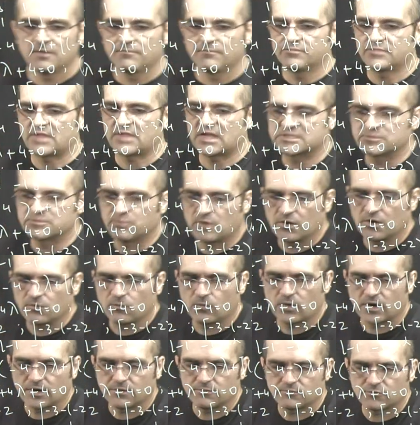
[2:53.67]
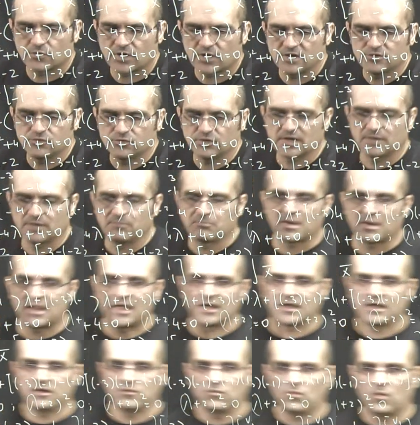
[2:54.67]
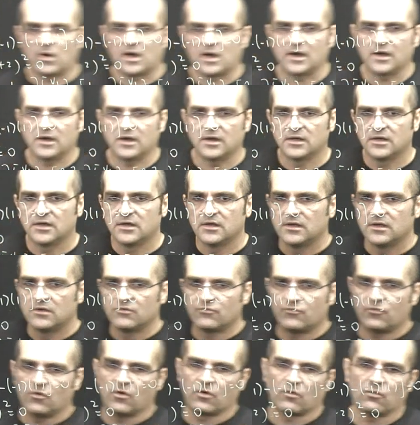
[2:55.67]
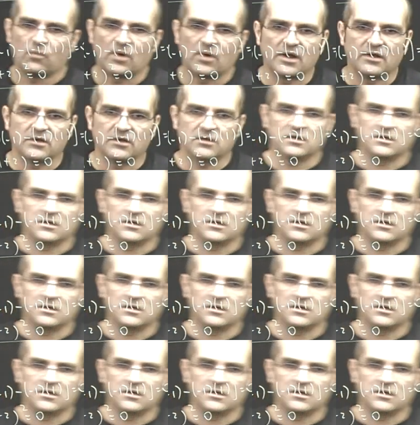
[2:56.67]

That's 1, 1, right? You can plug in 1 for one